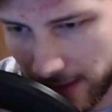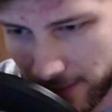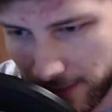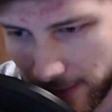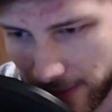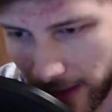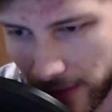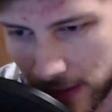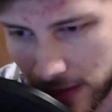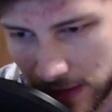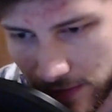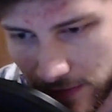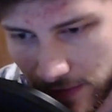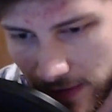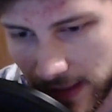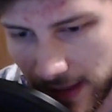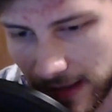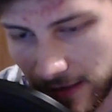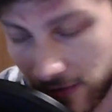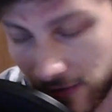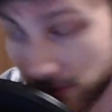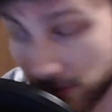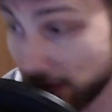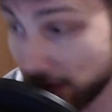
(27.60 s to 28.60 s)
I was
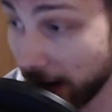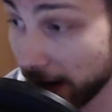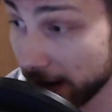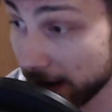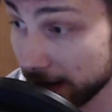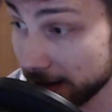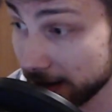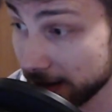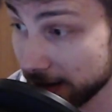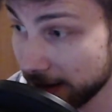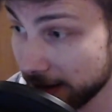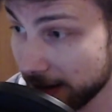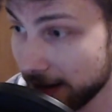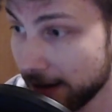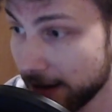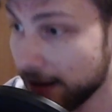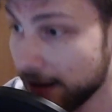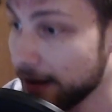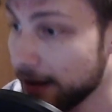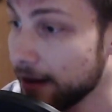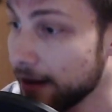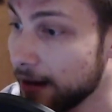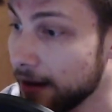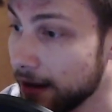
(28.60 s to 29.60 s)
feeling fine.
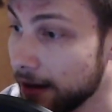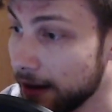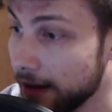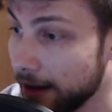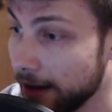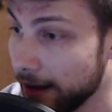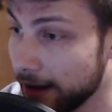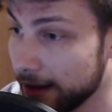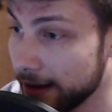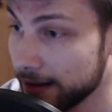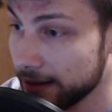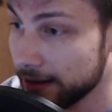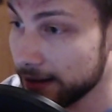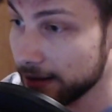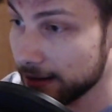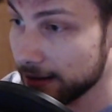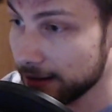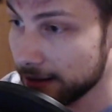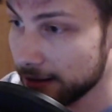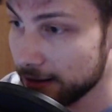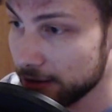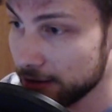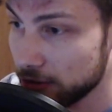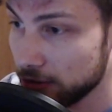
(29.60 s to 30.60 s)
And
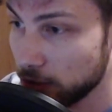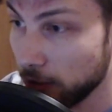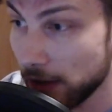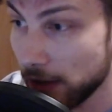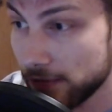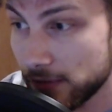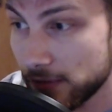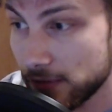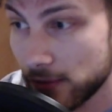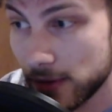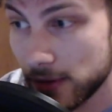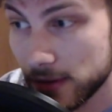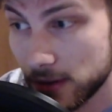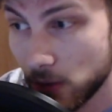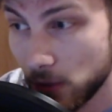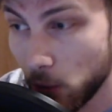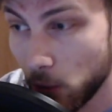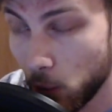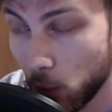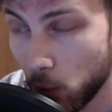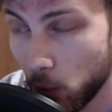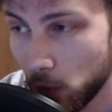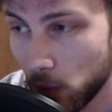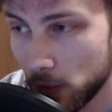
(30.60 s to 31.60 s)
to everyone
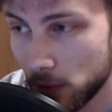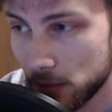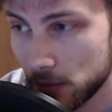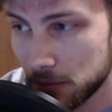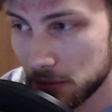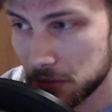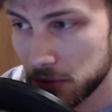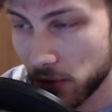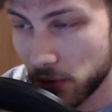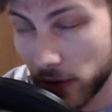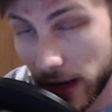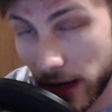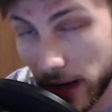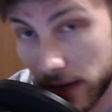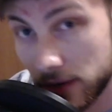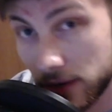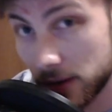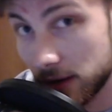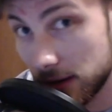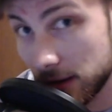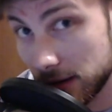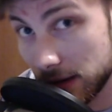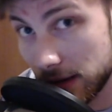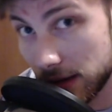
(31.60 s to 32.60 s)
who
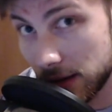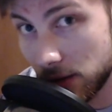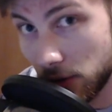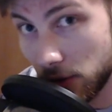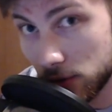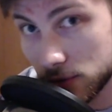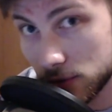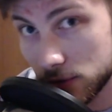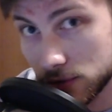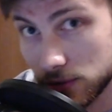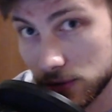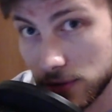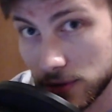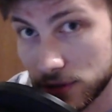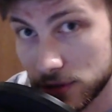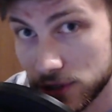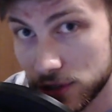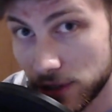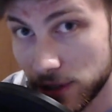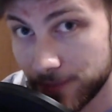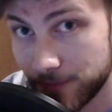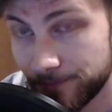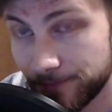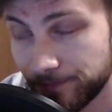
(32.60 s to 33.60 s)
regularly goes to the
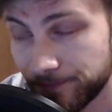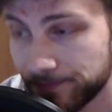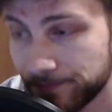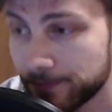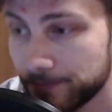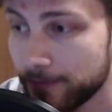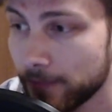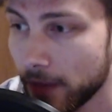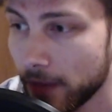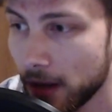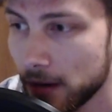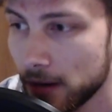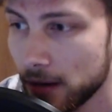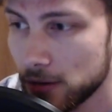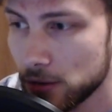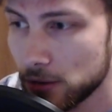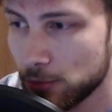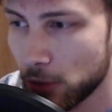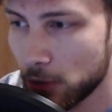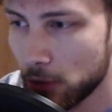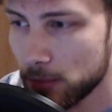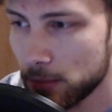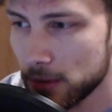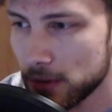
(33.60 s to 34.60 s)
gym, you
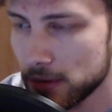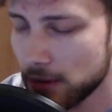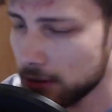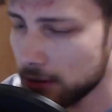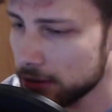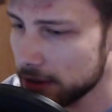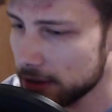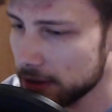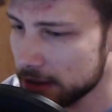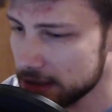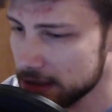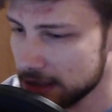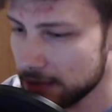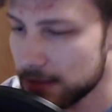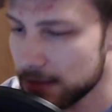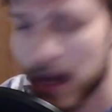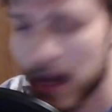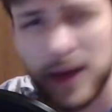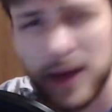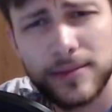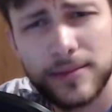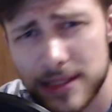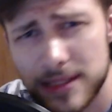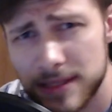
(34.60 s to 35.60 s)
probably know that
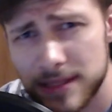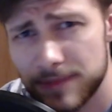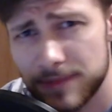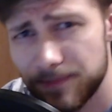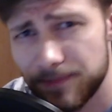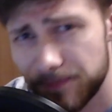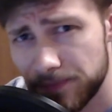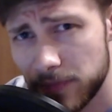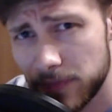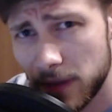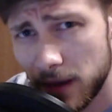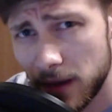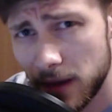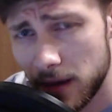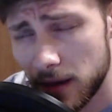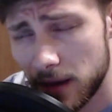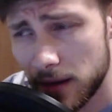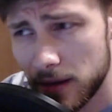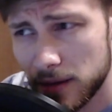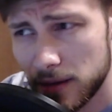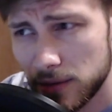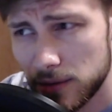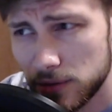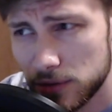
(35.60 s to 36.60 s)
sometimes
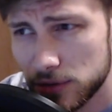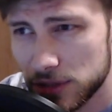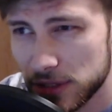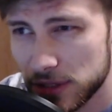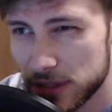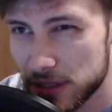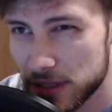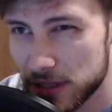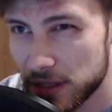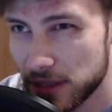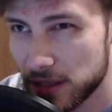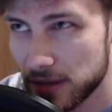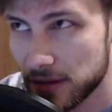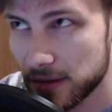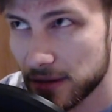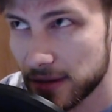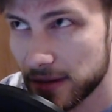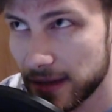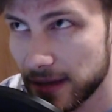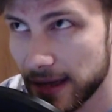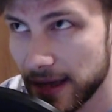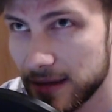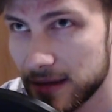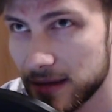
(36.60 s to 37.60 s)
you just
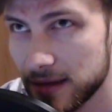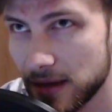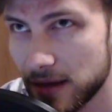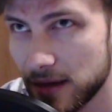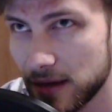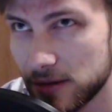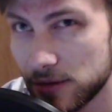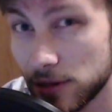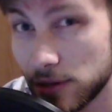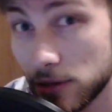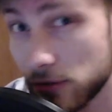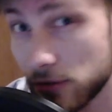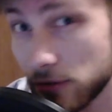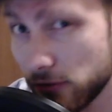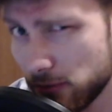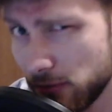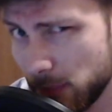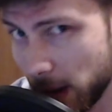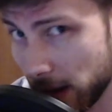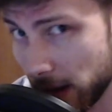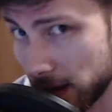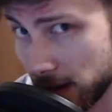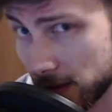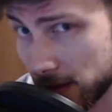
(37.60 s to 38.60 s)
get a nerve
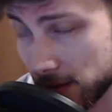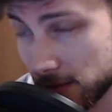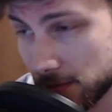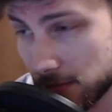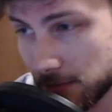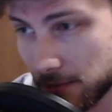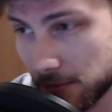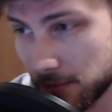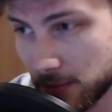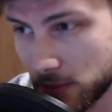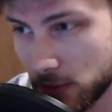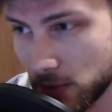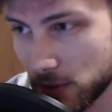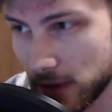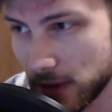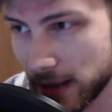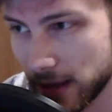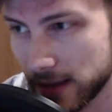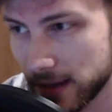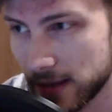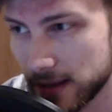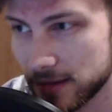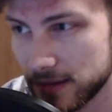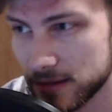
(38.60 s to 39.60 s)
pain or
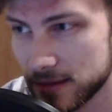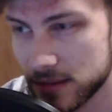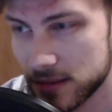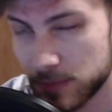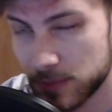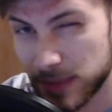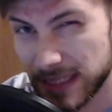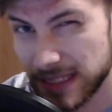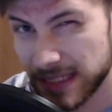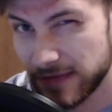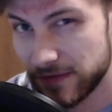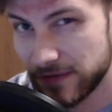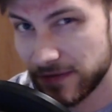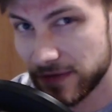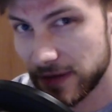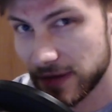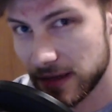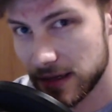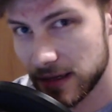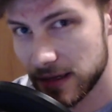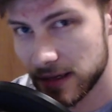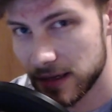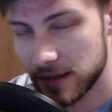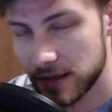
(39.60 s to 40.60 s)
like a
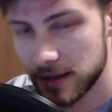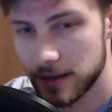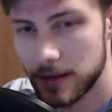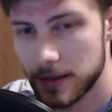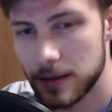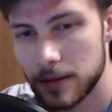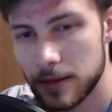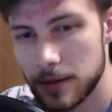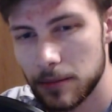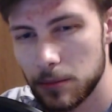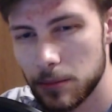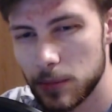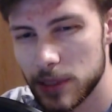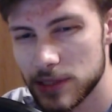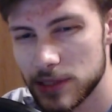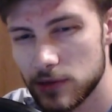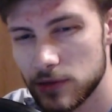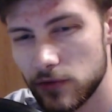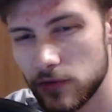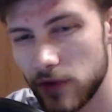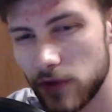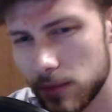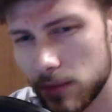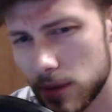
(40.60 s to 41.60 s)
specific
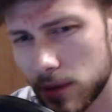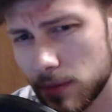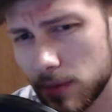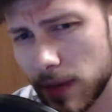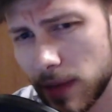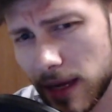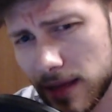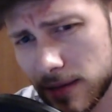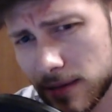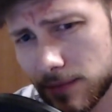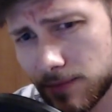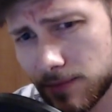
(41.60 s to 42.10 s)
muscle fiber pain.